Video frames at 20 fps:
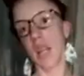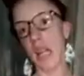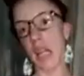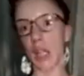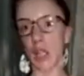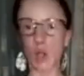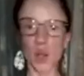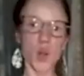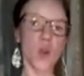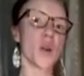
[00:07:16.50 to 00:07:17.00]

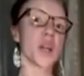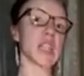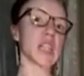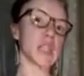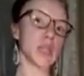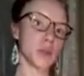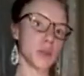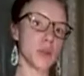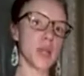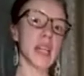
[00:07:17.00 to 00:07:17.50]
And
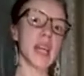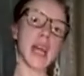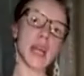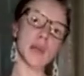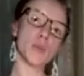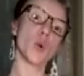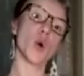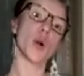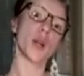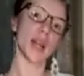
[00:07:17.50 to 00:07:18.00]
growing to be
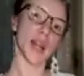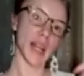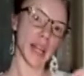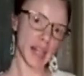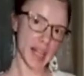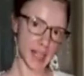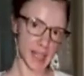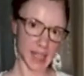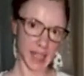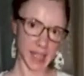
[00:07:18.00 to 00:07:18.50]
a more
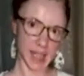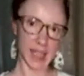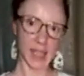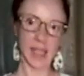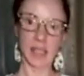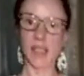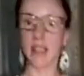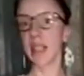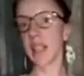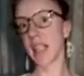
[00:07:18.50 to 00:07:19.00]

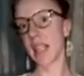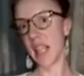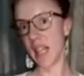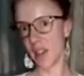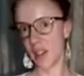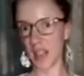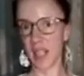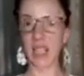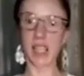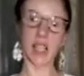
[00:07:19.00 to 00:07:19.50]
kind,
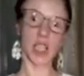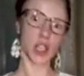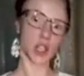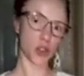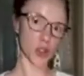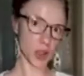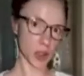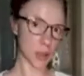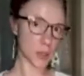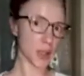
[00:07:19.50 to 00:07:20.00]
caring,
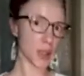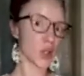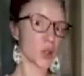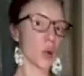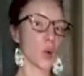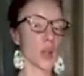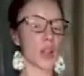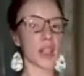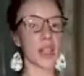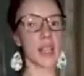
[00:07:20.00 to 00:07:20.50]

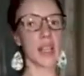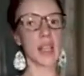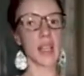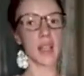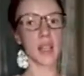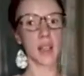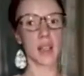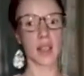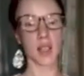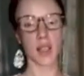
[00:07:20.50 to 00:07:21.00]

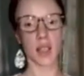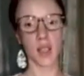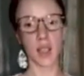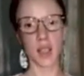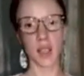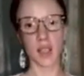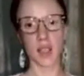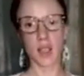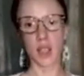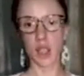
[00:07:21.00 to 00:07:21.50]
contributory,
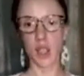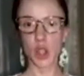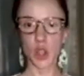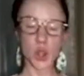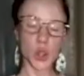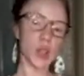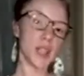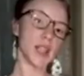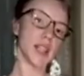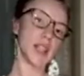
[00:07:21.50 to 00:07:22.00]

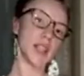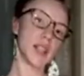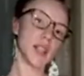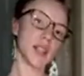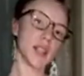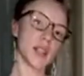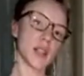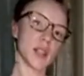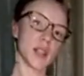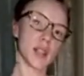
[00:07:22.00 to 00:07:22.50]
good,
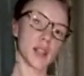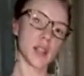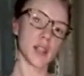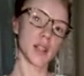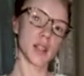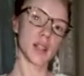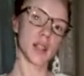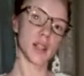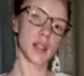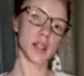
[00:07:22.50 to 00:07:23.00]

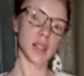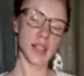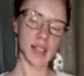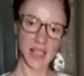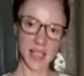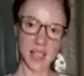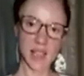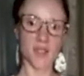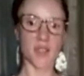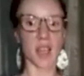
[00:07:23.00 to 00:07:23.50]

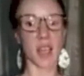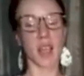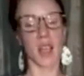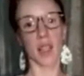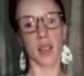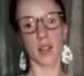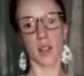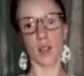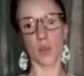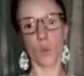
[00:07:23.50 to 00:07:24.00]

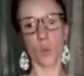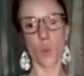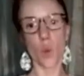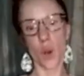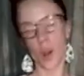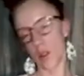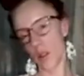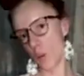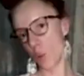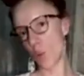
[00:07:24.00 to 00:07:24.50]
giving,
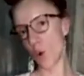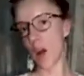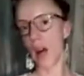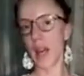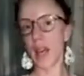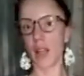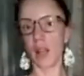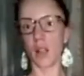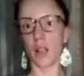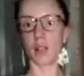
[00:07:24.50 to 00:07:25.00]

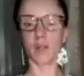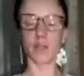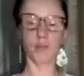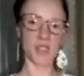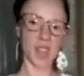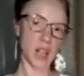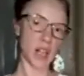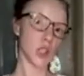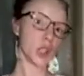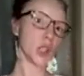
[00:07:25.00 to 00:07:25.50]
worthwhile,
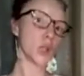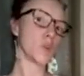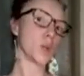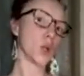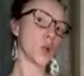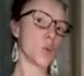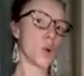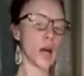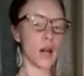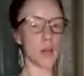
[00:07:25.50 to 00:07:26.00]

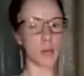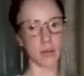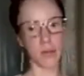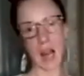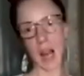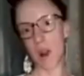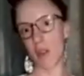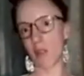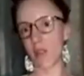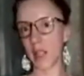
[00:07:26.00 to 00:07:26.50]
valuable, well
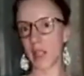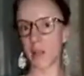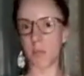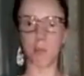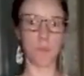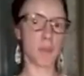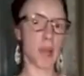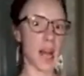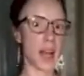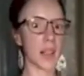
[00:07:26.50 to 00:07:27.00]
rounded,
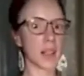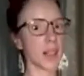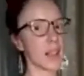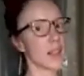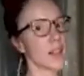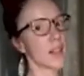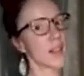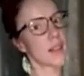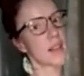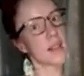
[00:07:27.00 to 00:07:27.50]

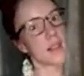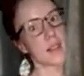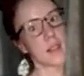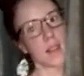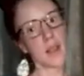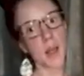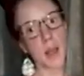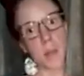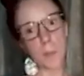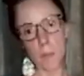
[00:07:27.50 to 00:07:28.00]
balanced
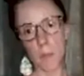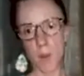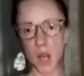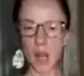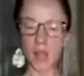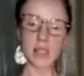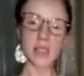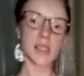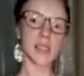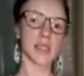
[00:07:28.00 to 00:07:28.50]

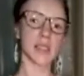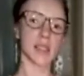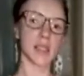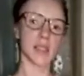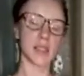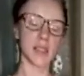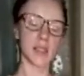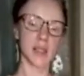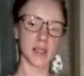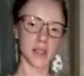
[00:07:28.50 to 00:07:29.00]

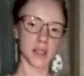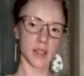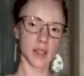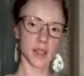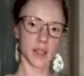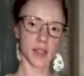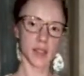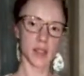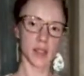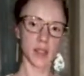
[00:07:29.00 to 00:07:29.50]
person,
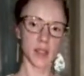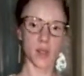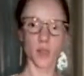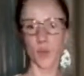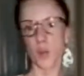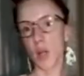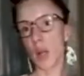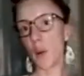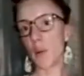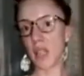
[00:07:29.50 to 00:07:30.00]

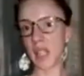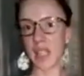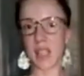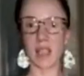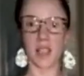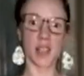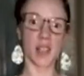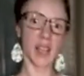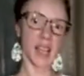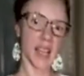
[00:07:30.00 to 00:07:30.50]
growing
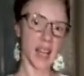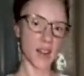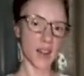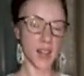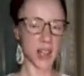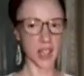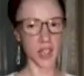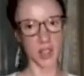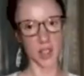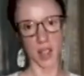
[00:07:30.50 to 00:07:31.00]
in your
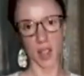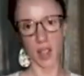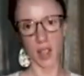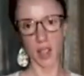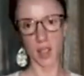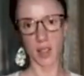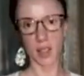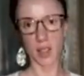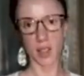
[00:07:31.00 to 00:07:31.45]
character